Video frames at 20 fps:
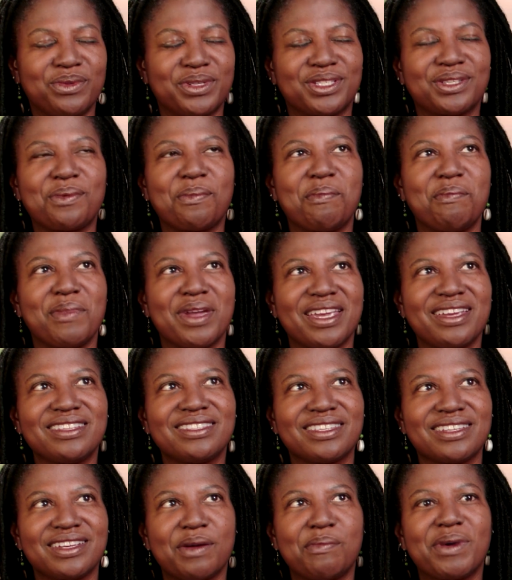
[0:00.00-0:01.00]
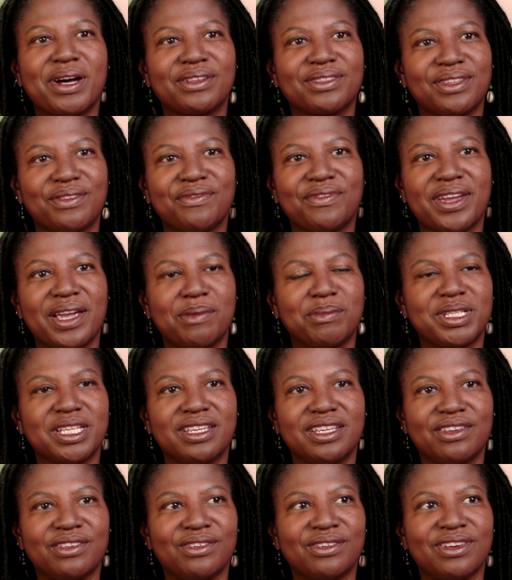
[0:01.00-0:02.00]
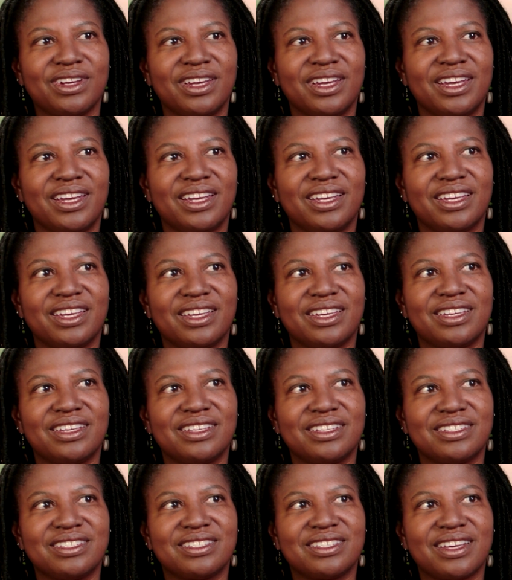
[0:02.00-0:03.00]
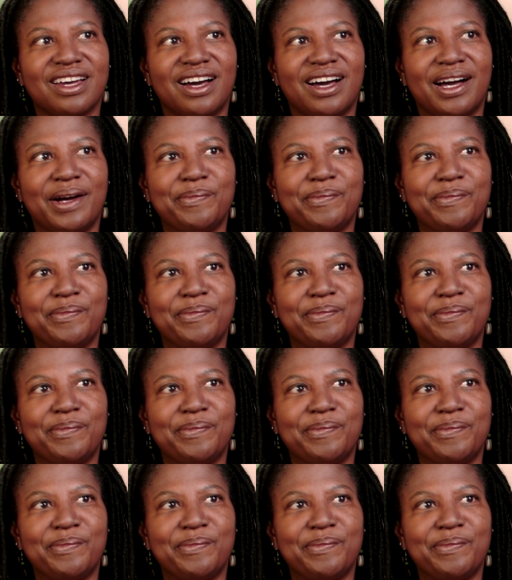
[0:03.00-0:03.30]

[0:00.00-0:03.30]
What's amazing about the family here is